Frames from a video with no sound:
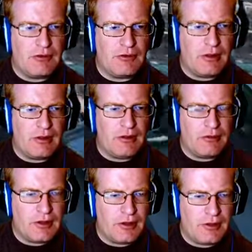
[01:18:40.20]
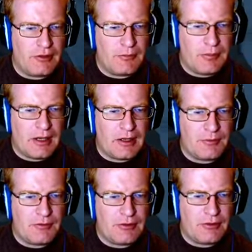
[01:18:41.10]
sure that these are in a good spot
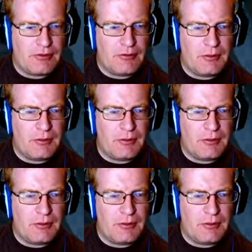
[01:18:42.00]
upstairs as